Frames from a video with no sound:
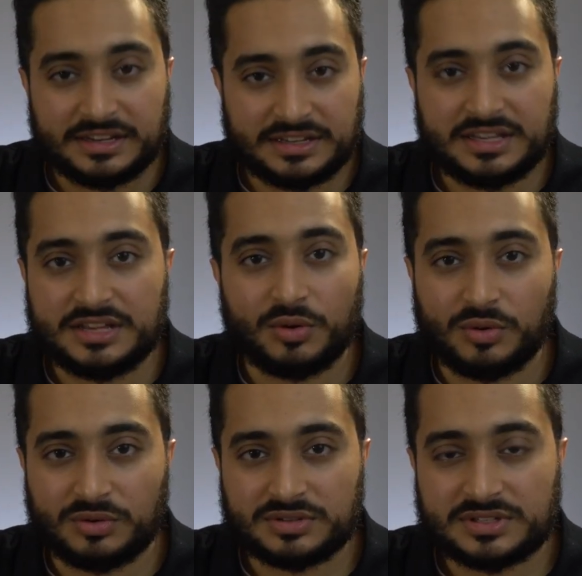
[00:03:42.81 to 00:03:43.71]
and
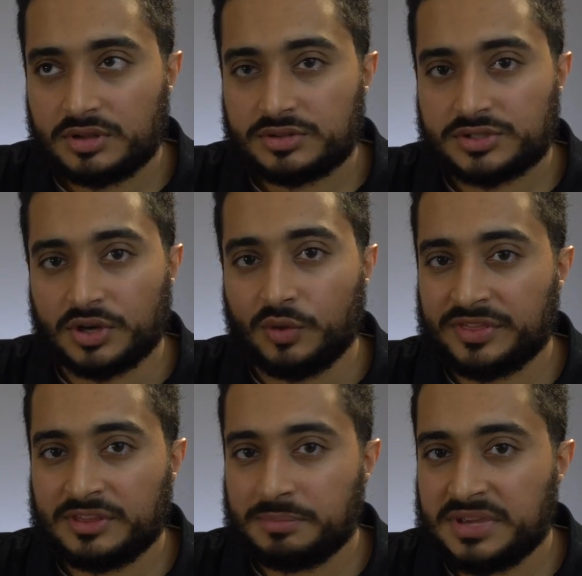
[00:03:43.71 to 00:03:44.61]
keyholes. So
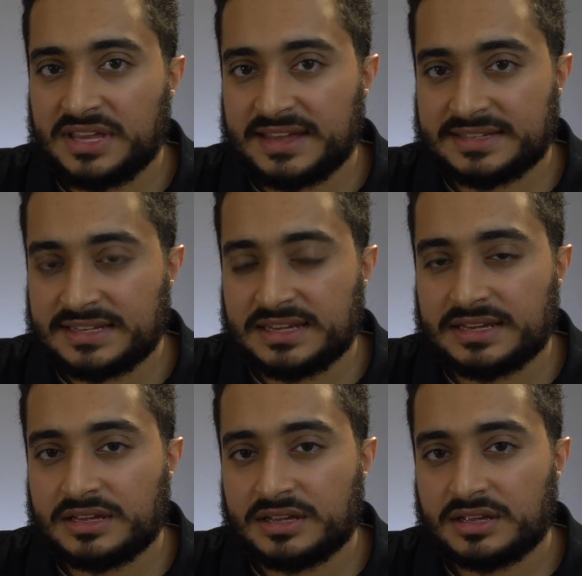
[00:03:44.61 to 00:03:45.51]
with the
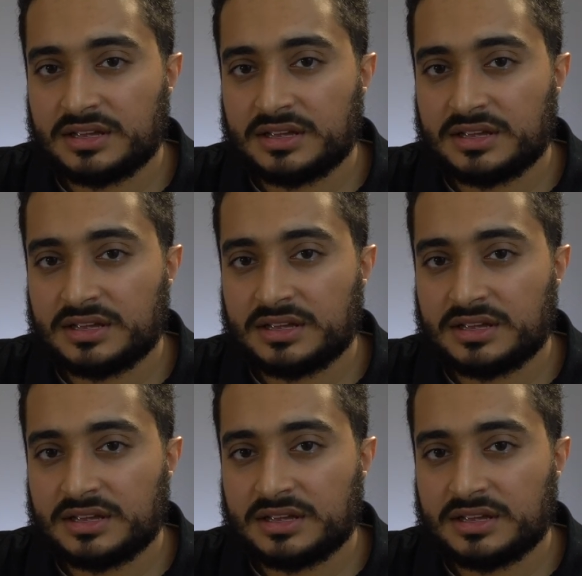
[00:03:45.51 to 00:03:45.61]
PAT,